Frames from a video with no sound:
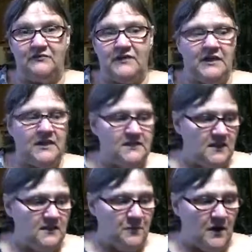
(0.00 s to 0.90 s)
And I said
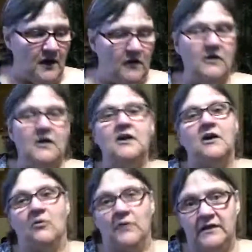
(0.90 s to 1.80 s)
to Briar,
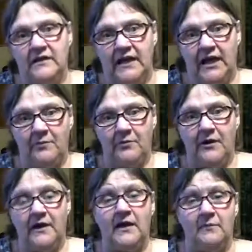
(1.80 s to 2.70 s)
go into the camper
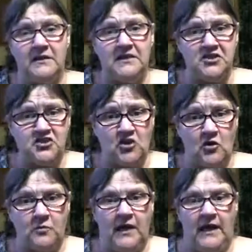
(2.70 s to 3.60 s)
and get my dish soap